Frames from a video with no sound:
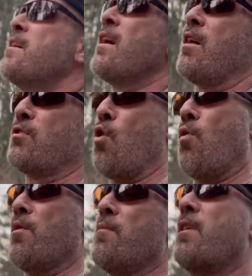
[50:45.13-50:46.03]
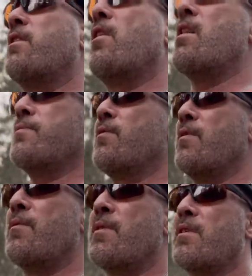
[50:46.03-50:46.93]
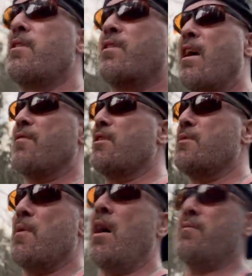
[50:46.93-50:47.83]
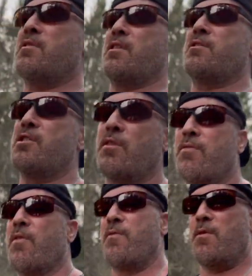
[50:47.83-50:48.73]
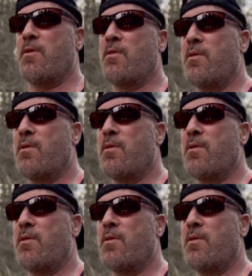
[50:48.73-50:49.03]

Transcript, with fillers: I was cool with them. Like, you guys move up here and have that spot. I'm just going to chill for a few.